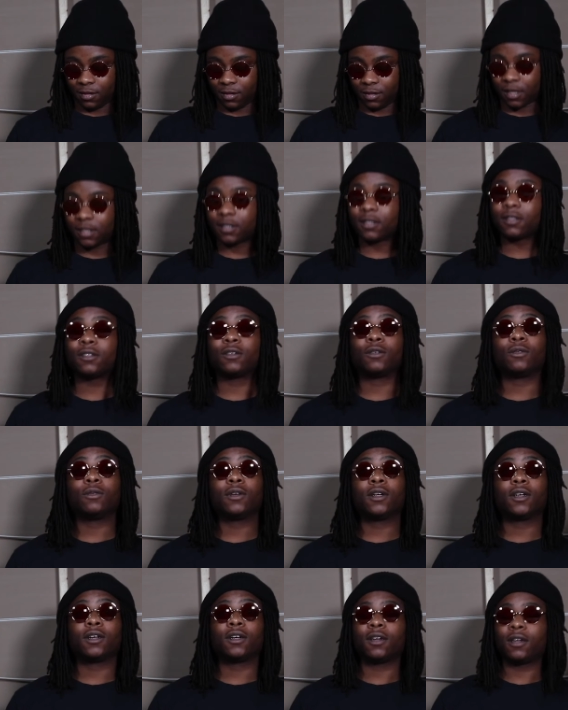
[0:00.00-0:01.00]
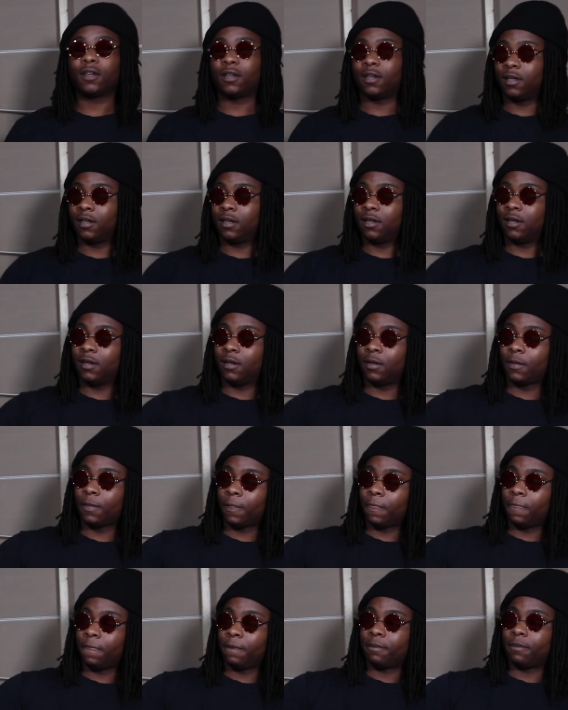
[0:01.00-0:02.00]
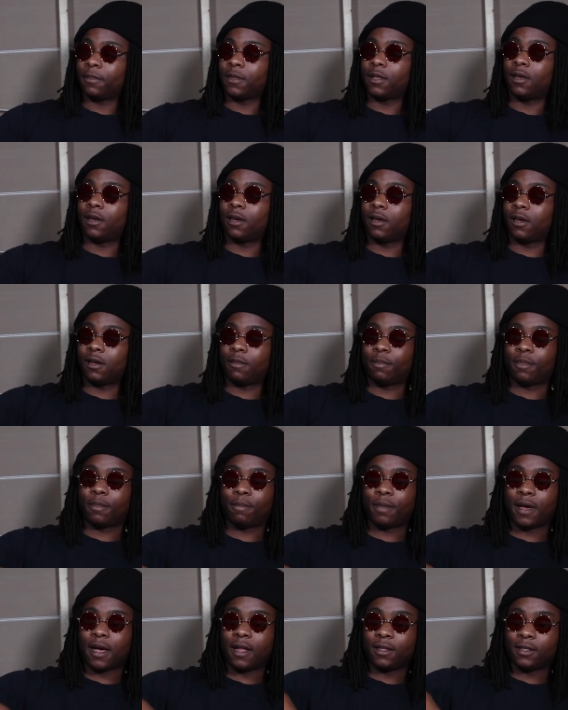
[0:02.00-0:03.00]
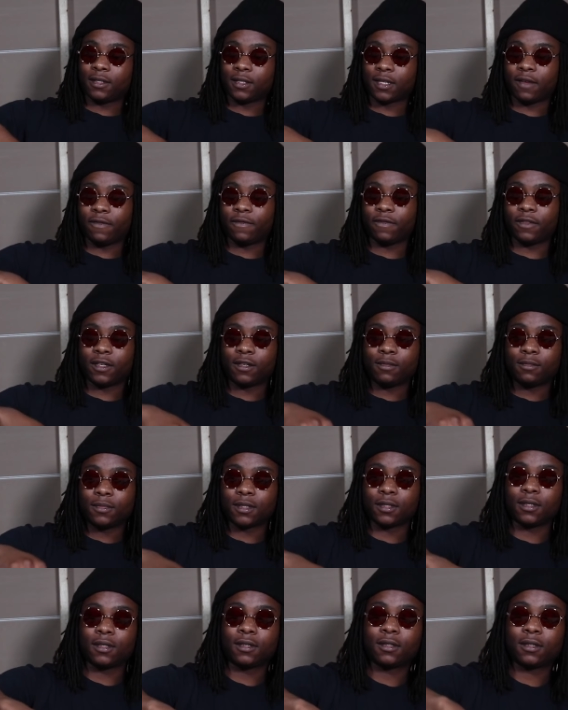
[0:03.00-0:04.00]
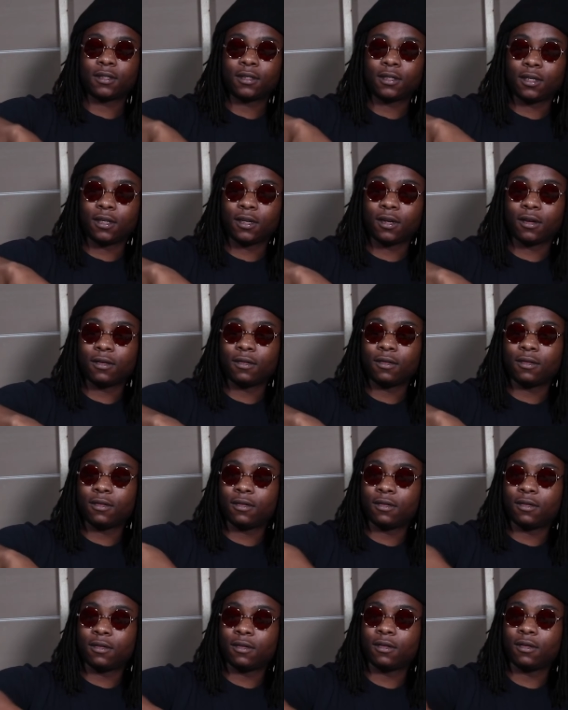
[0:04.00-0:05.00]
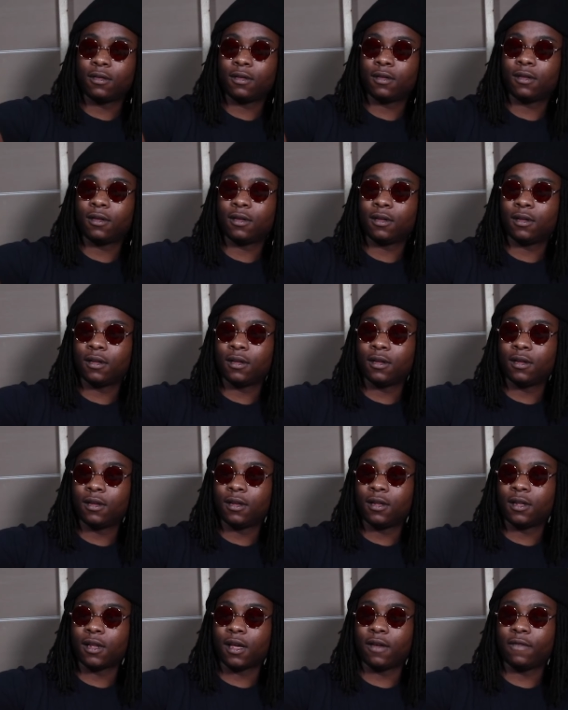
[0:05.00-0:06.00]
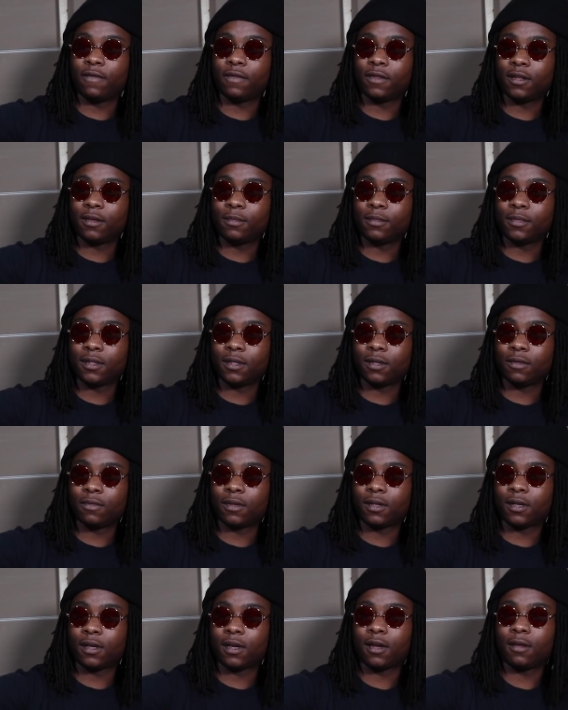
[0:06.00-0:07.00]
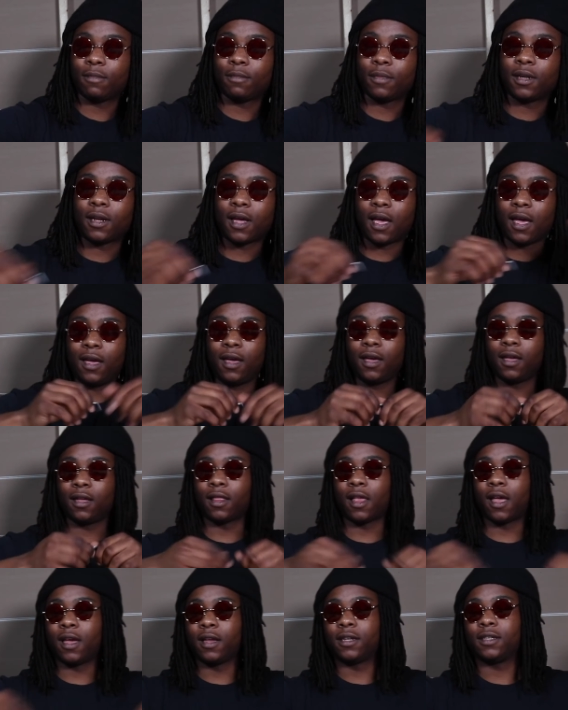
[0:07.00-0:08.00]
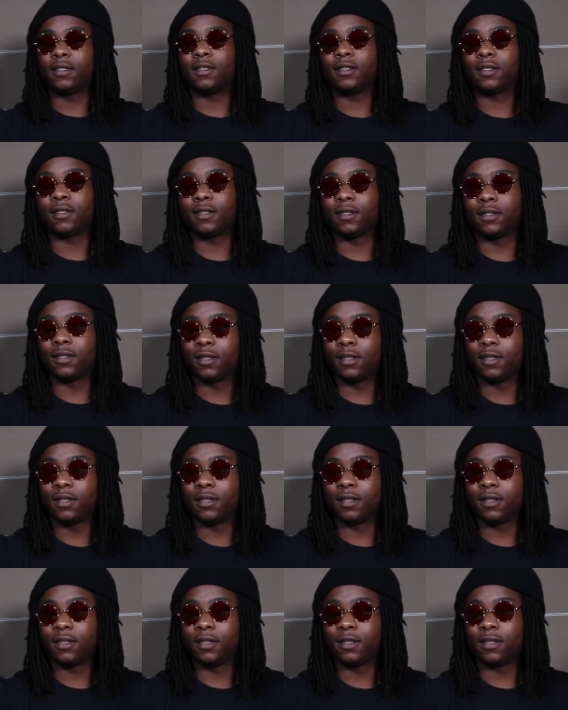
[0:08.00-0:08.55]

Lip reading: It's a little weird. Propellers, they flimsy, you know? They flimsy and whatnot, but hey, like this,